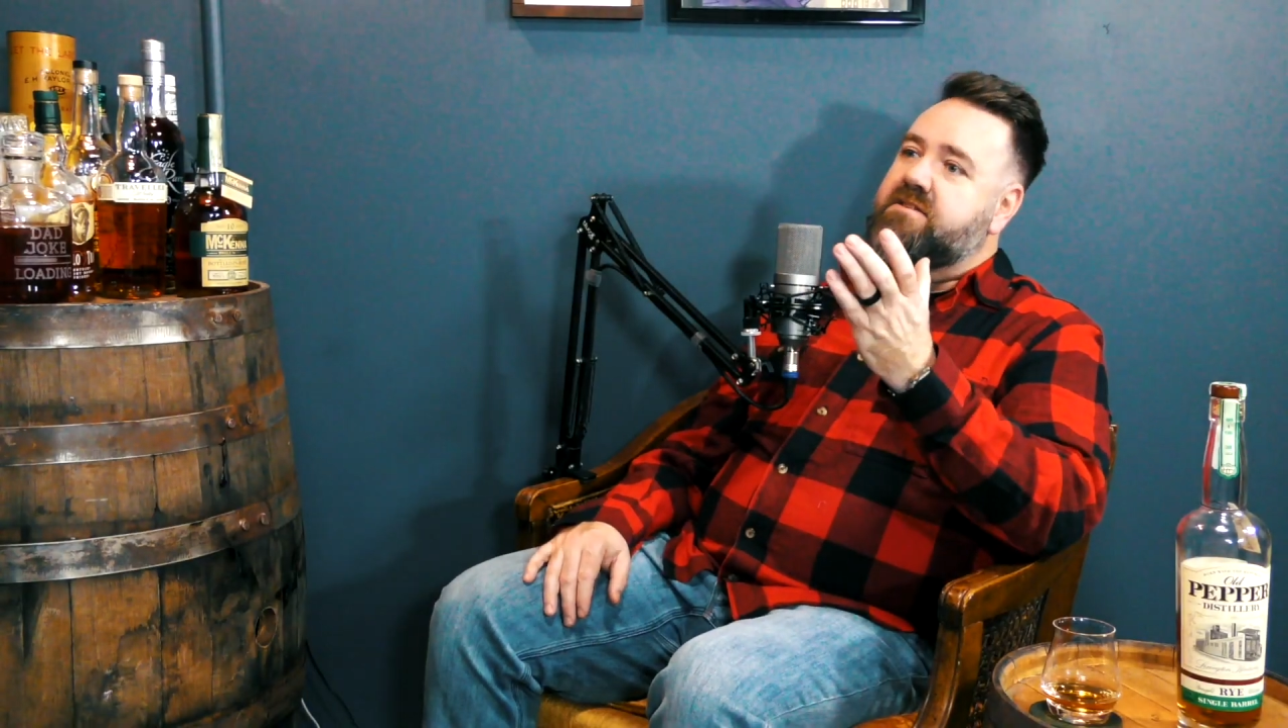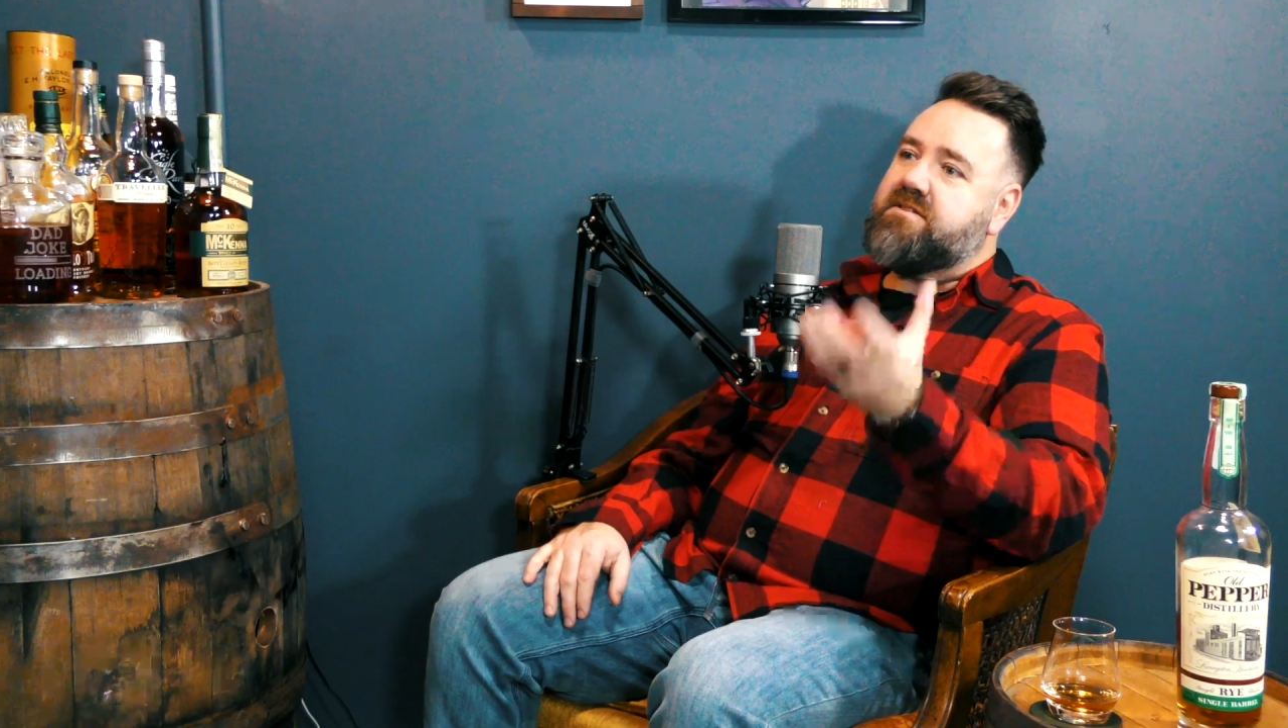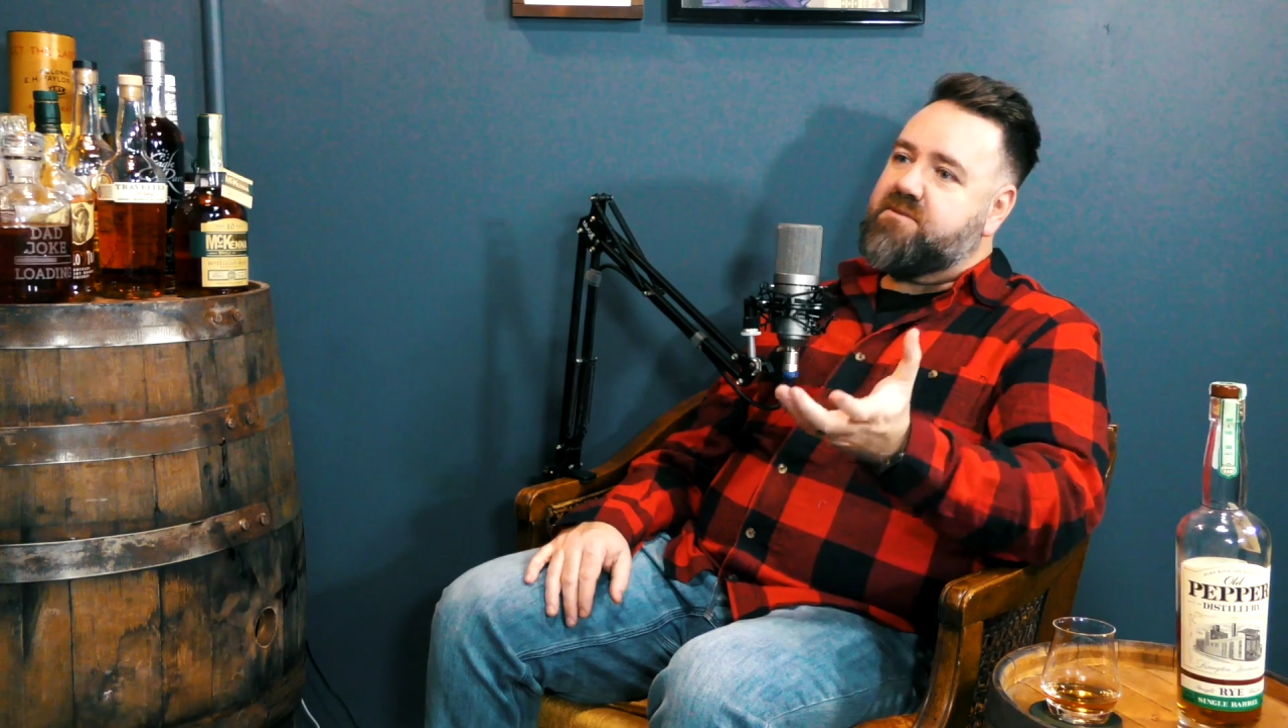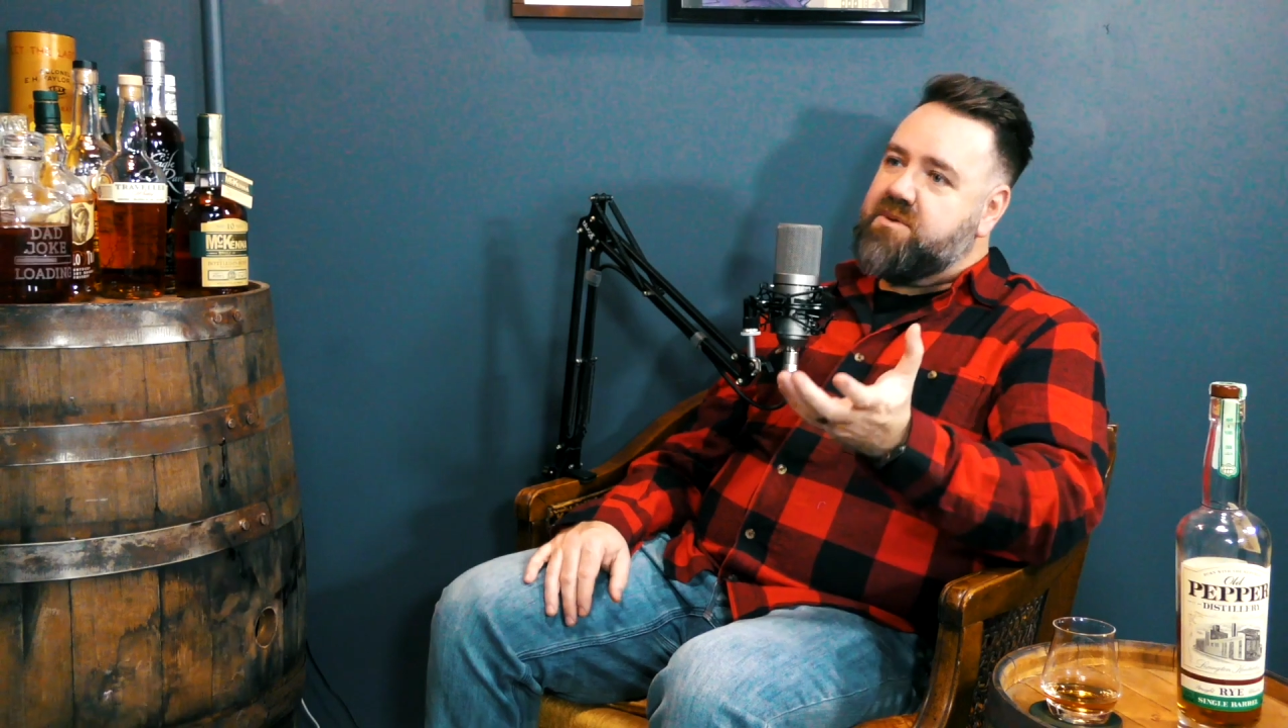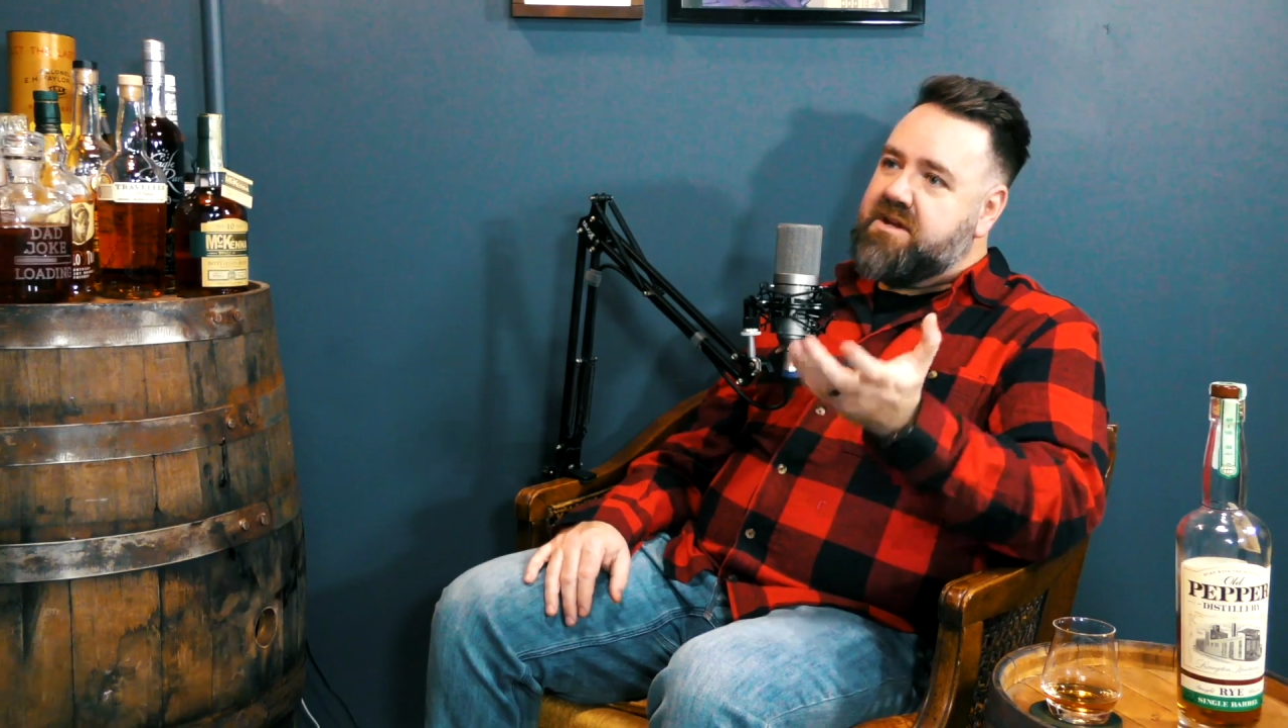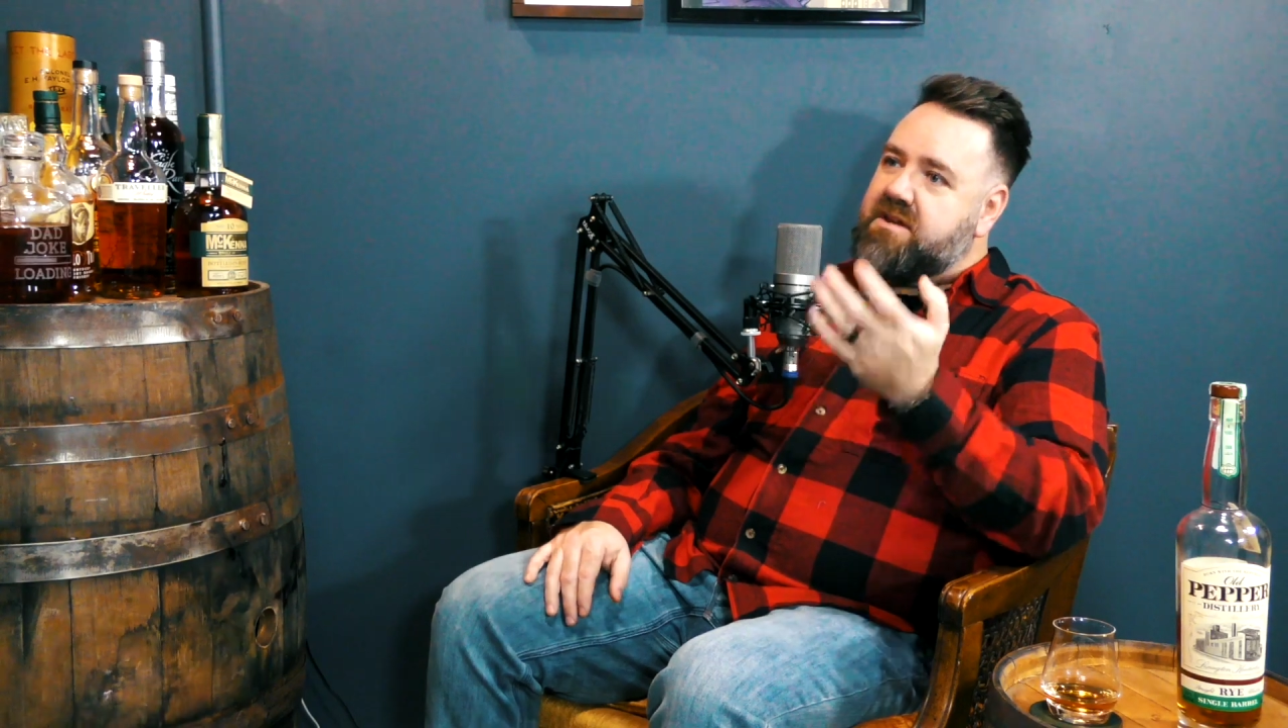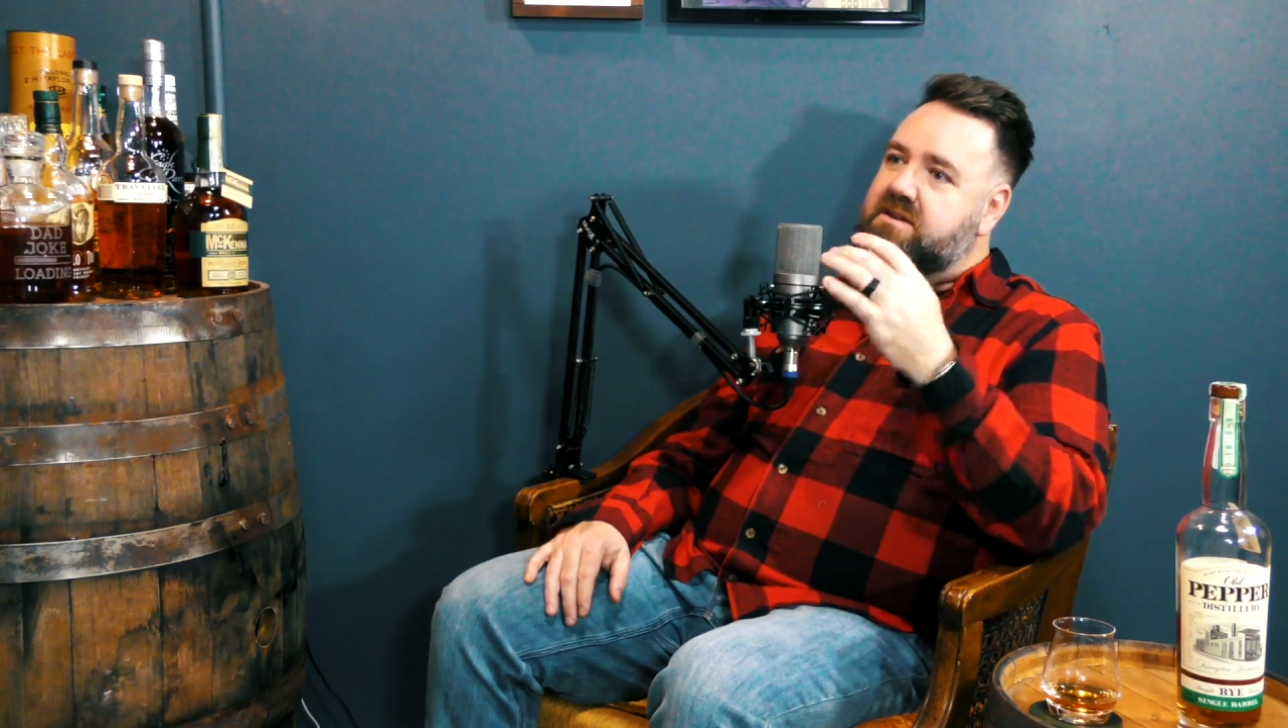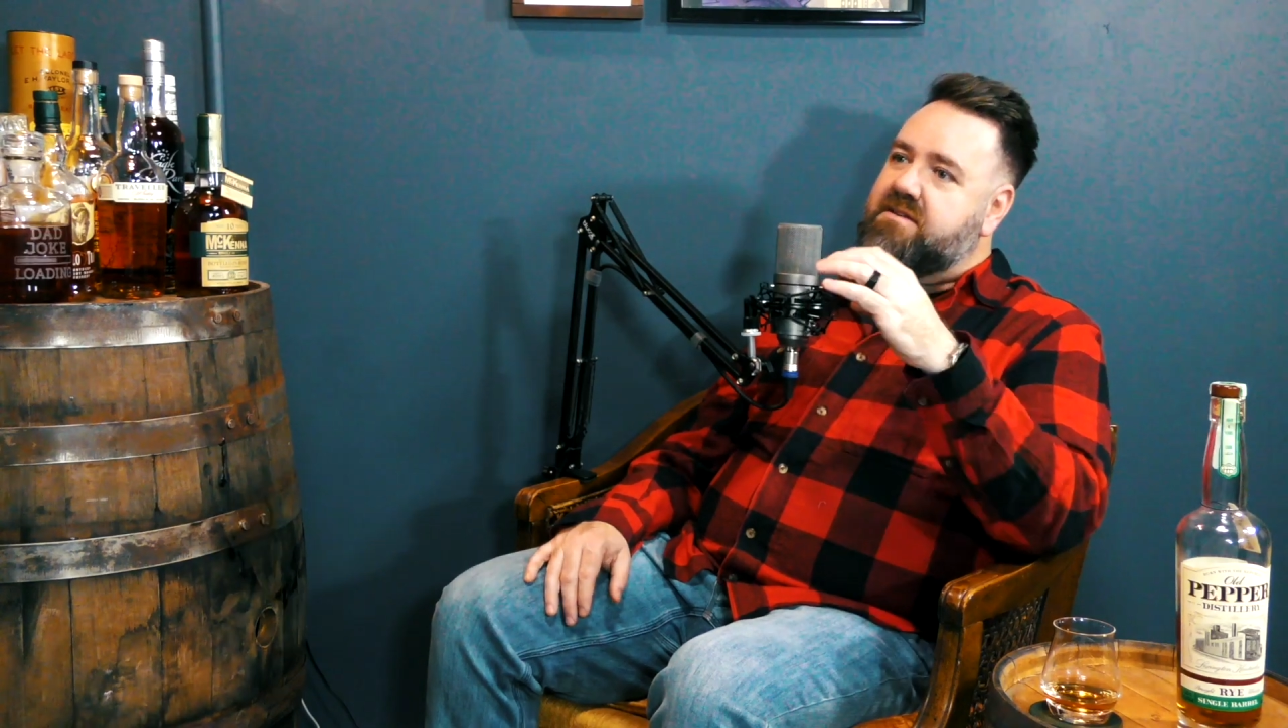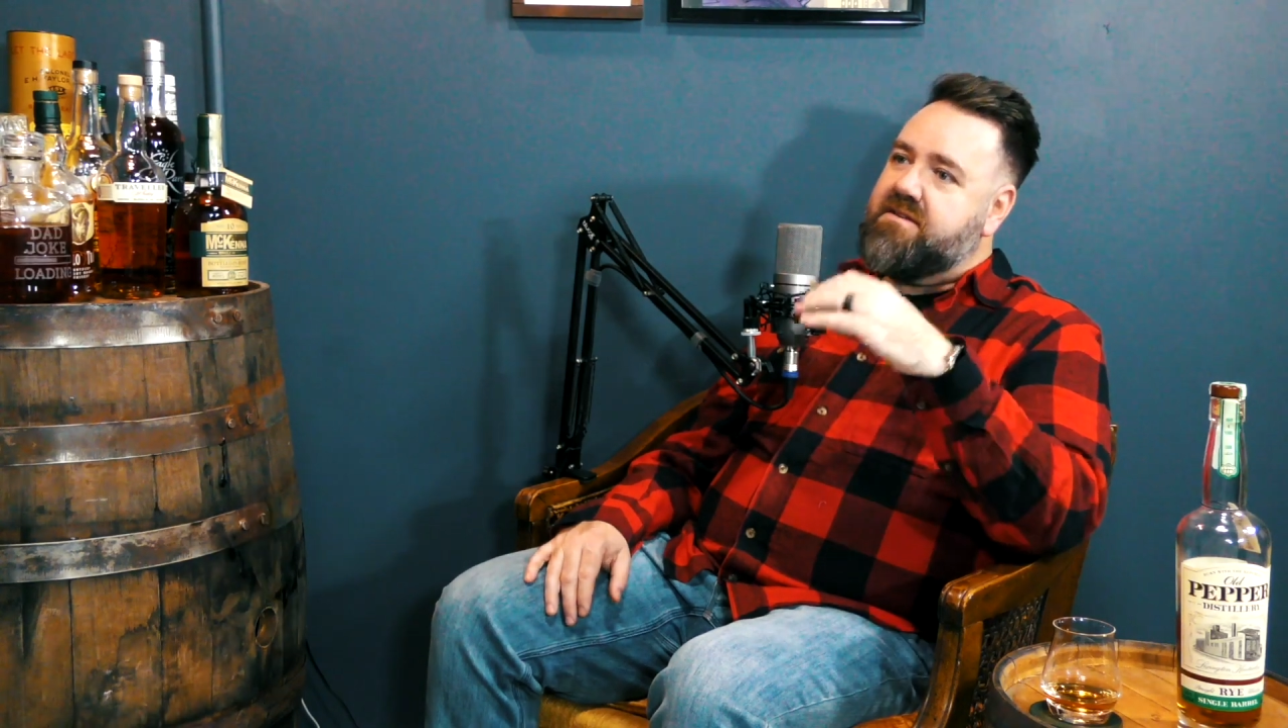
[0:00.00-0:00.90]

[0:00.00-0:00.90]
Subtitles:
the sweet,